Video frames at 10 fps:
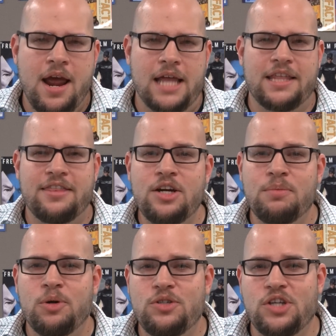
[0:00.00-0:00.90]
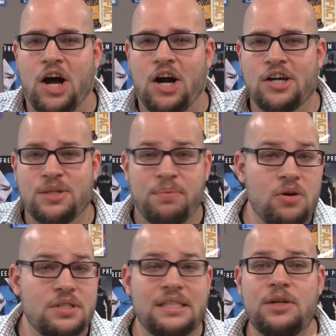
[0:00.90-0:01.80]
And the Thunderbolts are
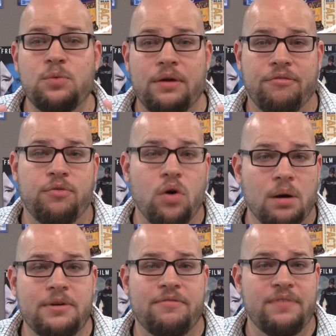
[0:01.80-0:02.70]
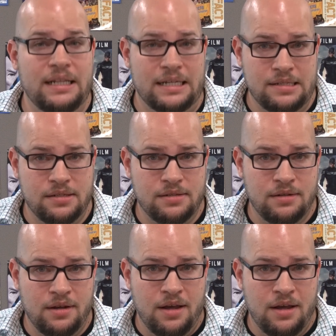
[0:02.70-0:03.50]
supposedly reformed villains